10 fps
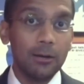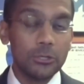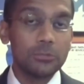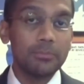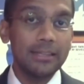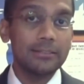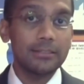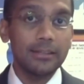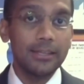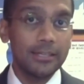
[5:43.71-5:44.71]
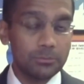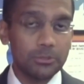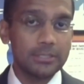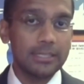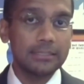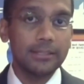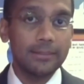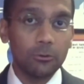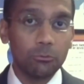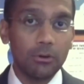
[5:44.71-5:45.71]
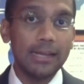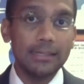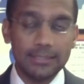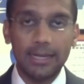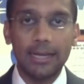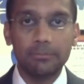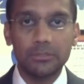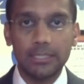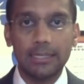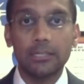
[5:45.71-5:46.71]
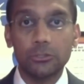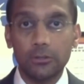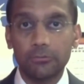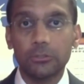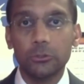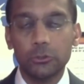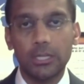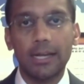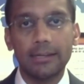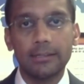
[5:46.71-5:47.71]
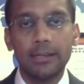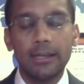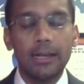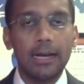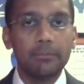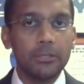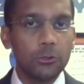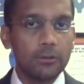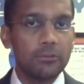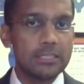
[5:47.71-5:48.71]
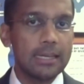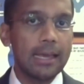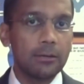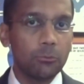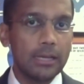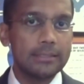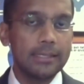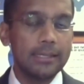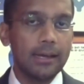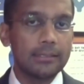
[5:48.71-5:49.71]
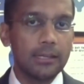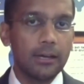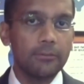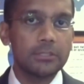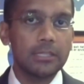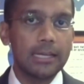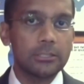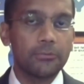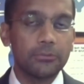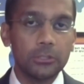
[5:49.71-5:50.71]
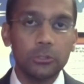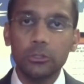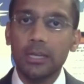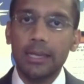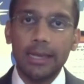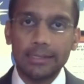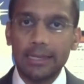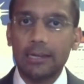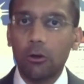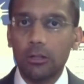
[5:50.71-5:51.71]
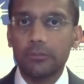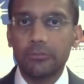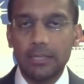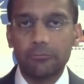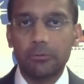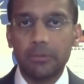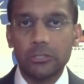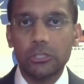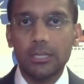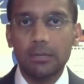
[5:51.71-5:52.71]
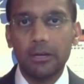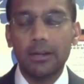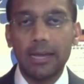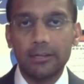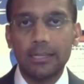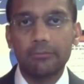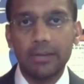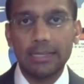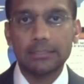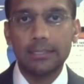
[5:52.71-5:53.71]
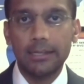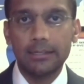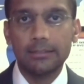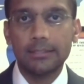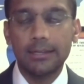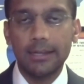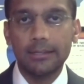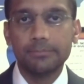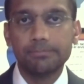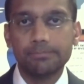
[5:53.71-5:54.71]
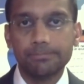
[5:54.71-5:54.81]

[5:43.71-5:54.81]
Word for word: uh, which means it is precisely the right time to get your flu shot. Um, you can visit nyc.gov/flu and get all of the information about how to get vaccinated today.